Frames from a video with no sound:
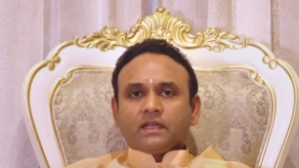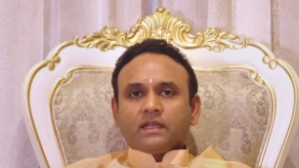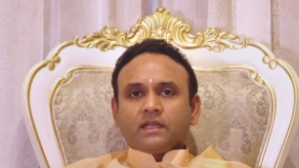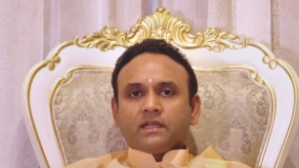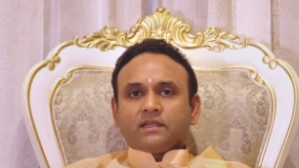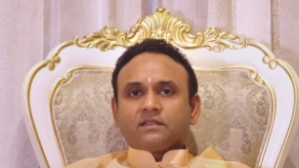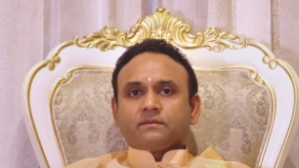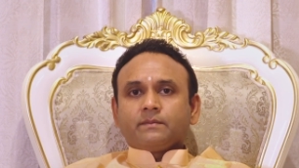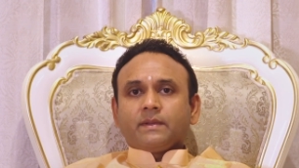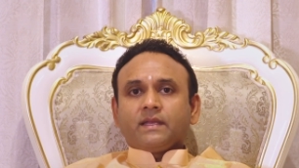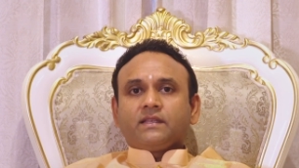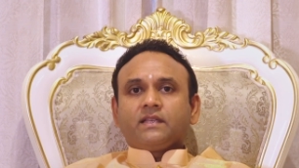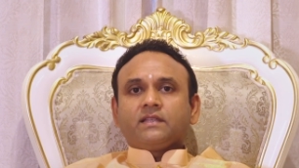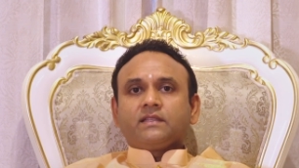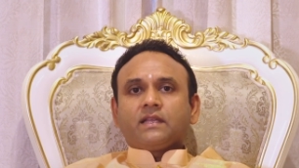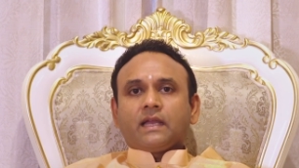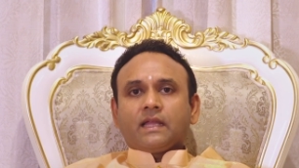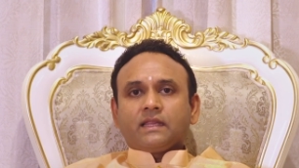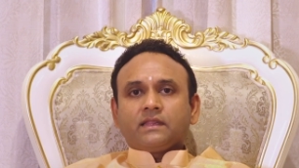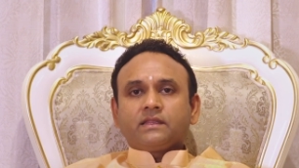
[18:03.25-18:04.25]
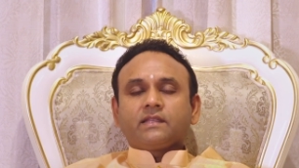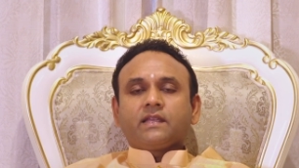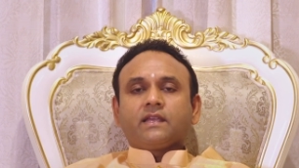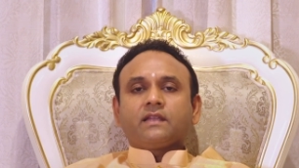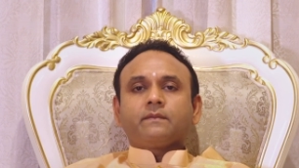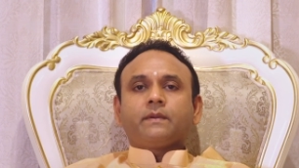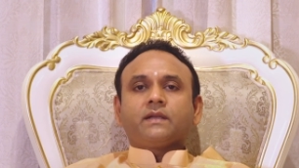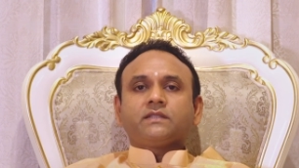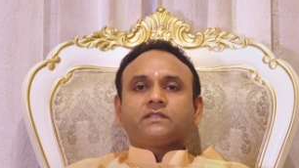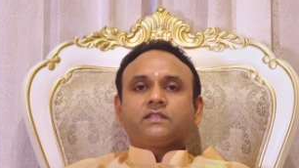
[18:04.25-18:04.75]
It is making the
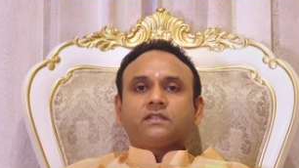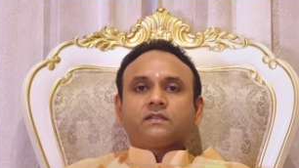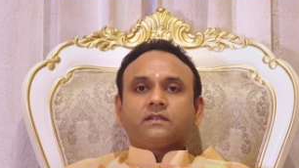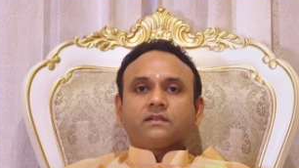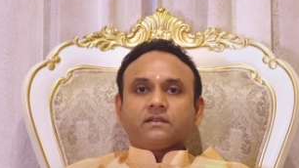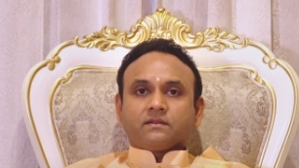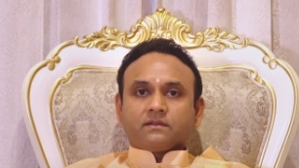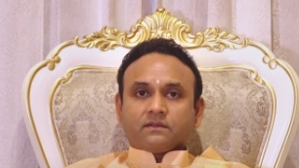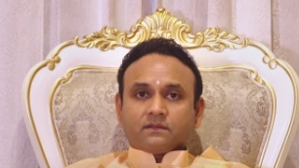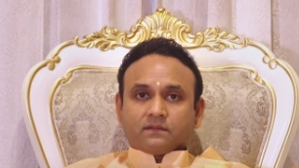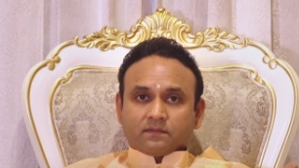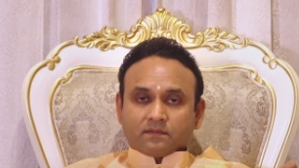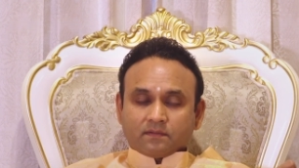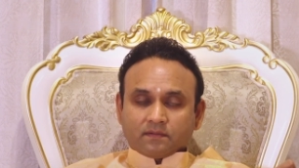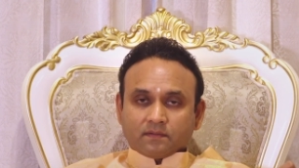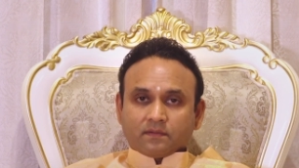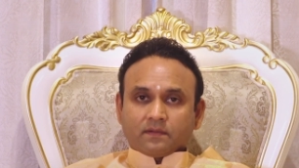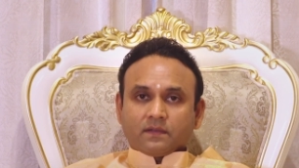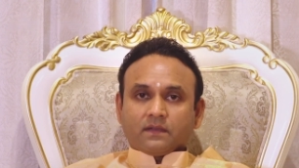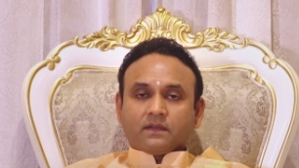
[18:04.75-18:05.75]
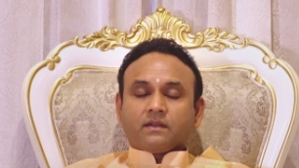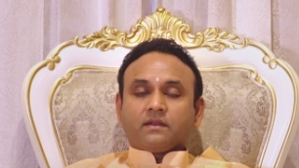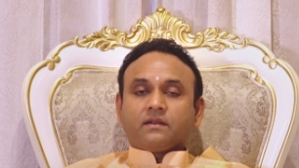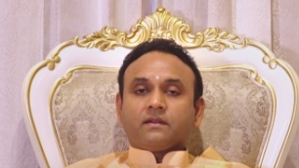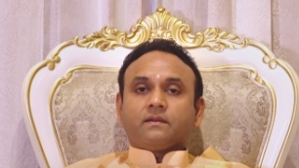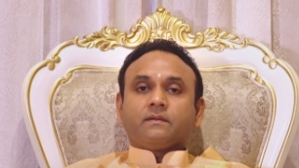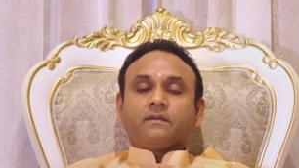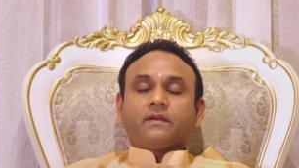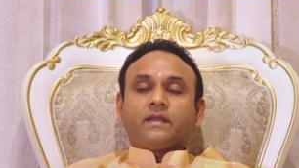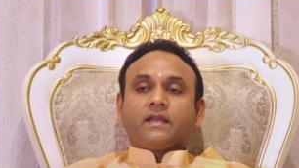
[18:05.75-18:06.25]
healthcare budget,
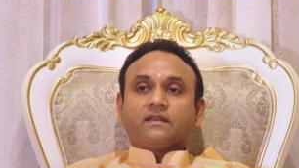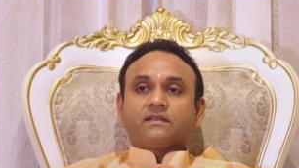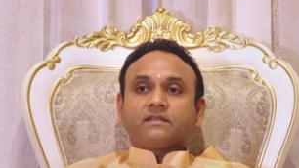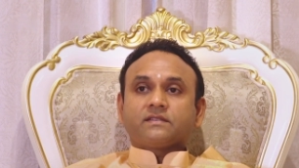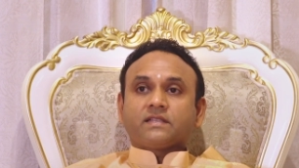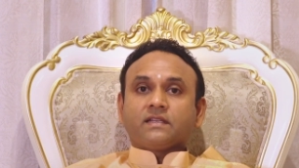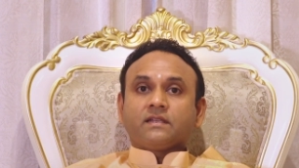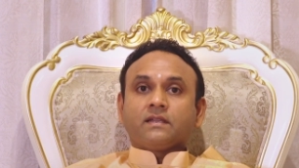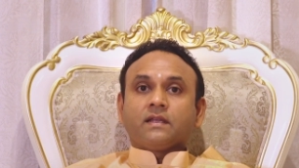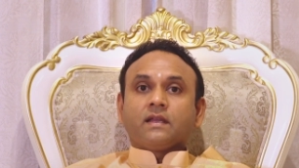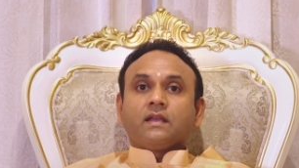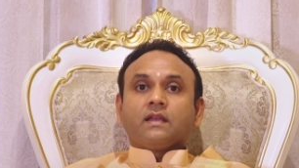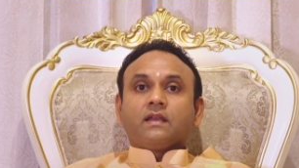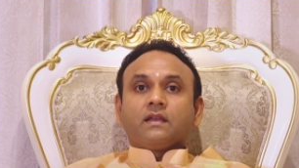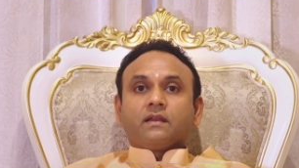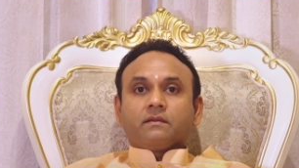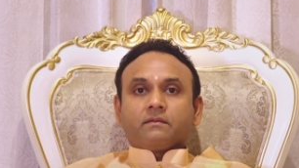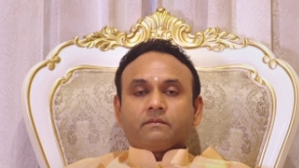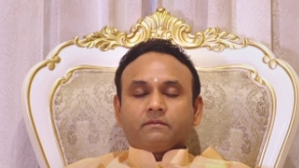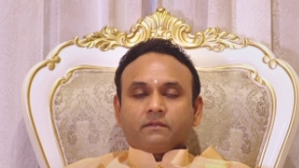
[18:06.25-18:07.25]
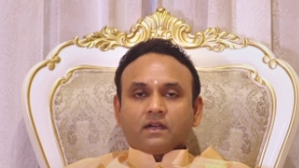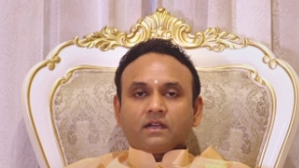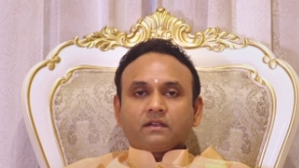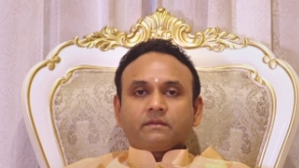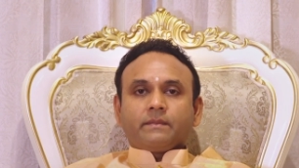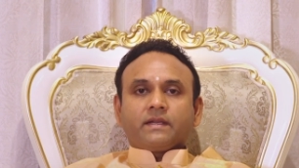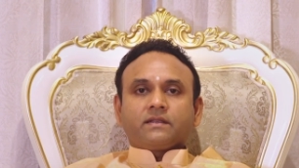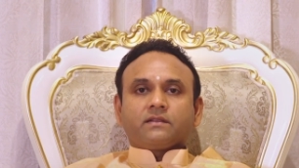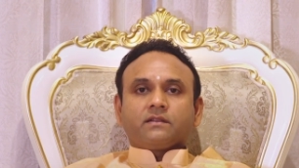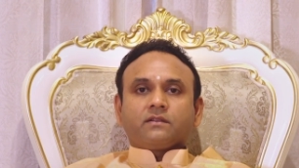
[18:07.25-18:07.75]
as I said, work
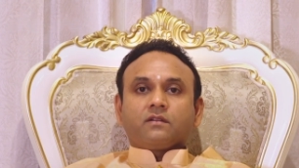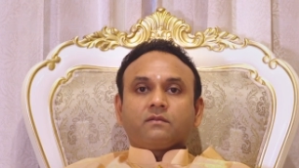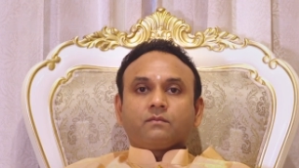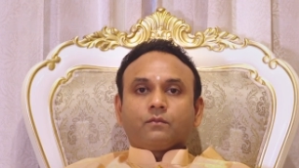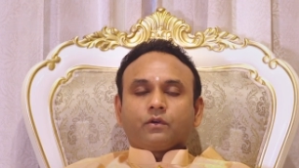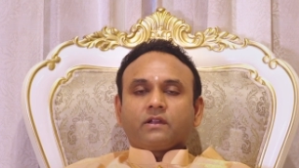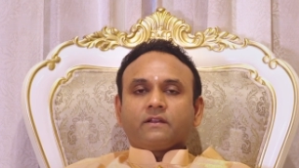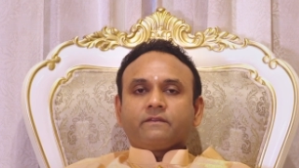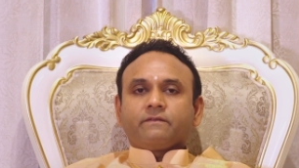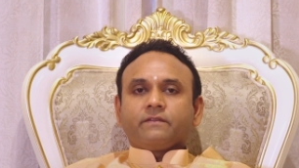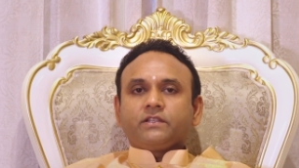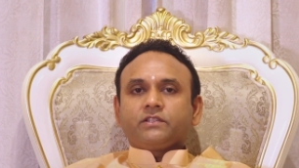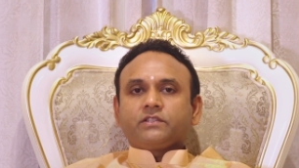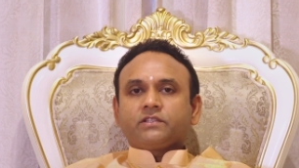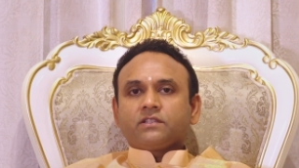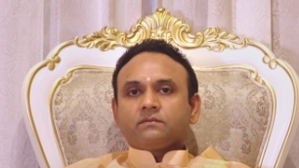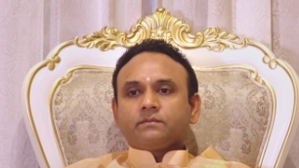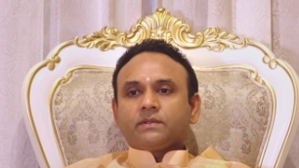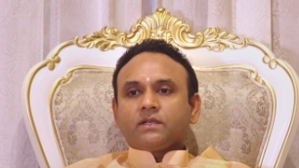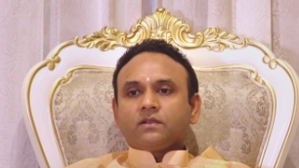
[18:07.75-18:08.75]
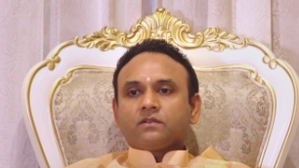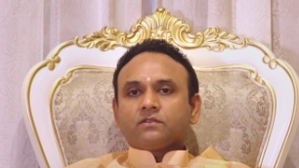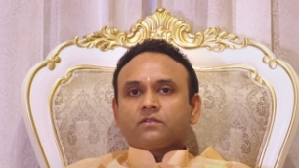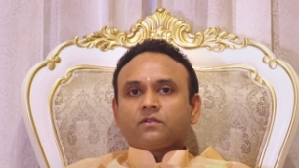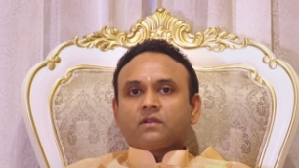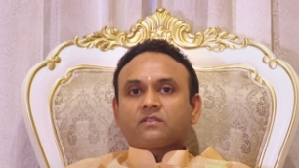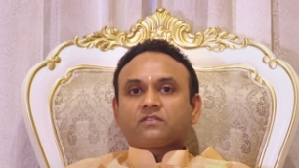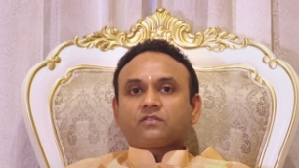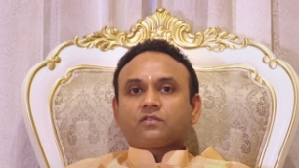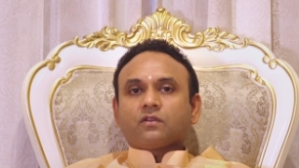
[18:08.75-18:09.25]
better or more efficient, because you
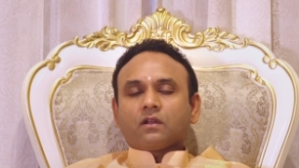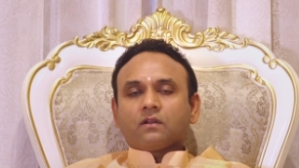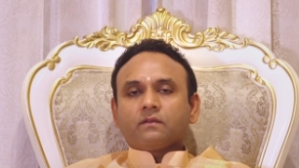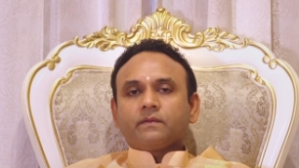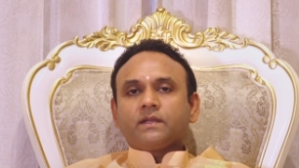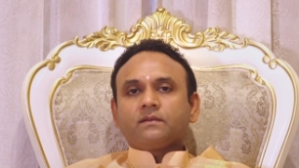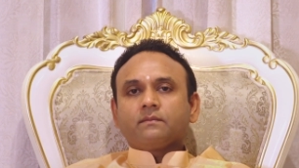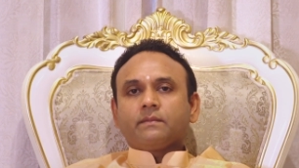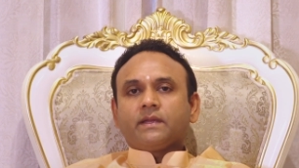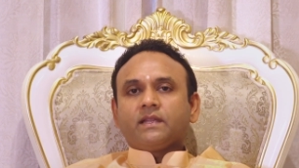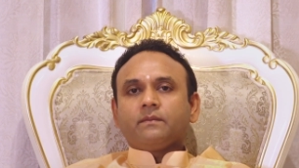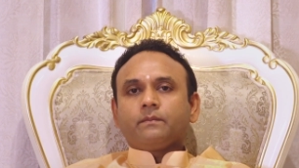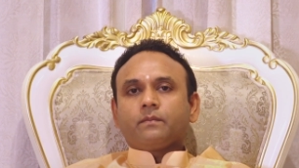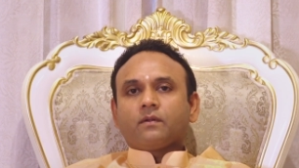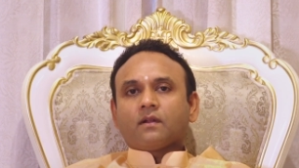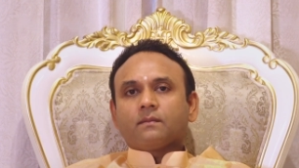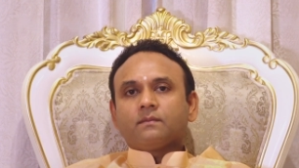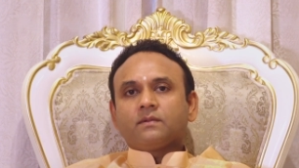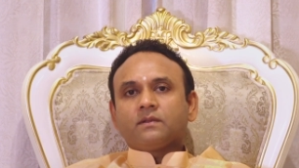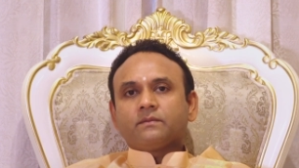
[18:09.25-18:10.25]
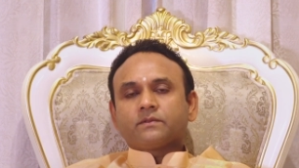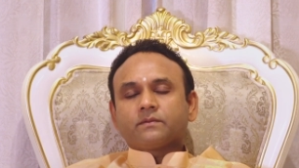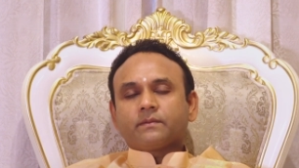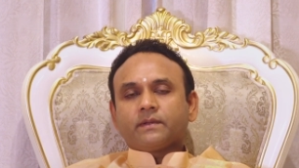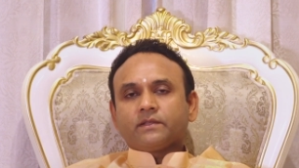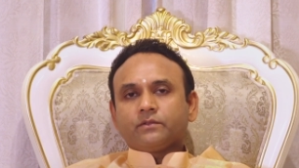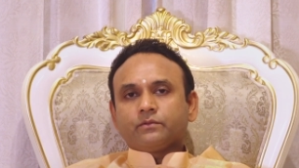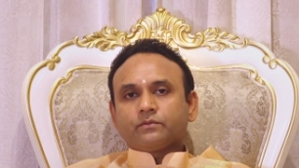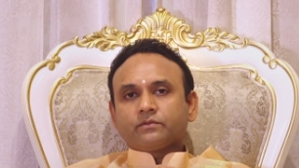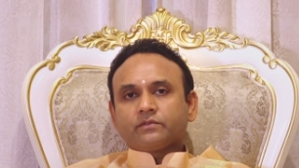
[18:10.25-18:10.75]
are solving many problems by
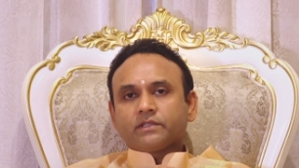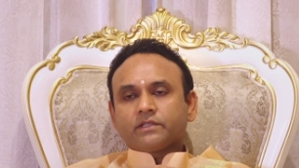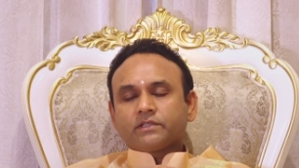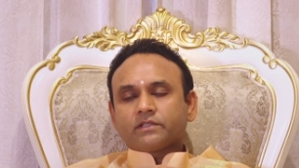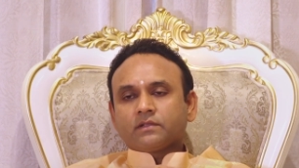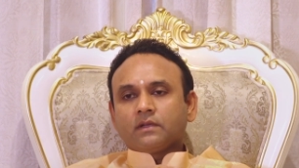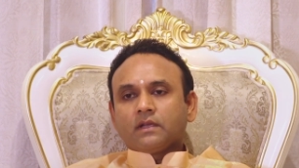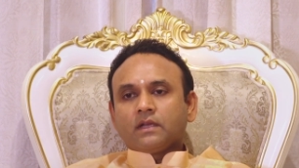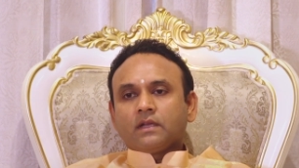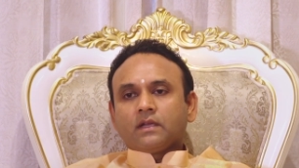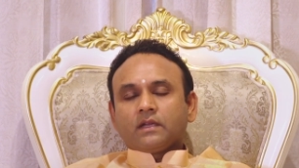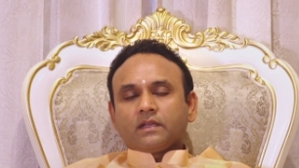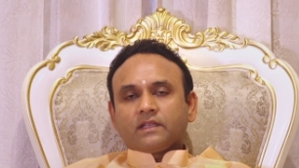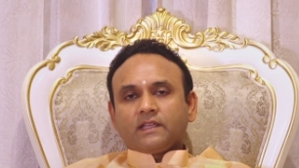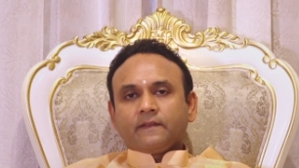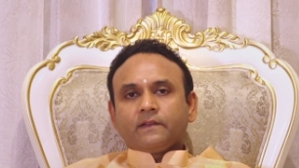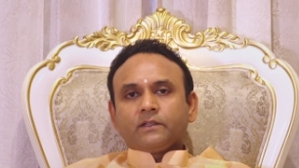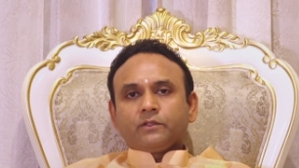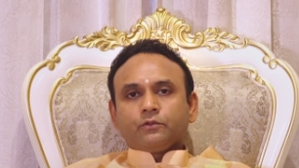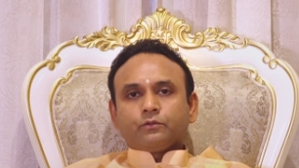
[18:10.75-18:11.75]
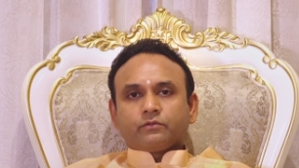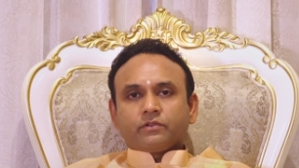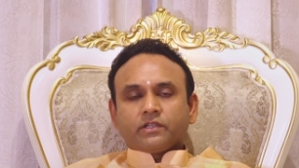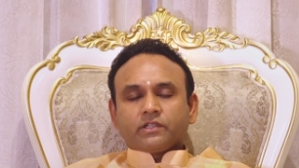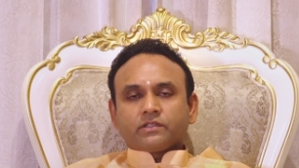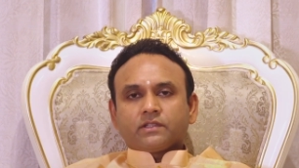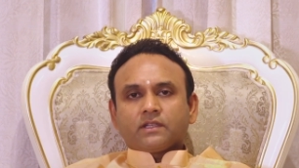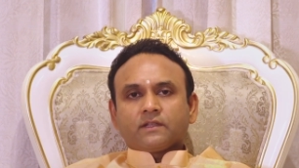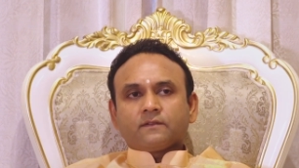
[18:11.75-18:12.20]
giving nutrition.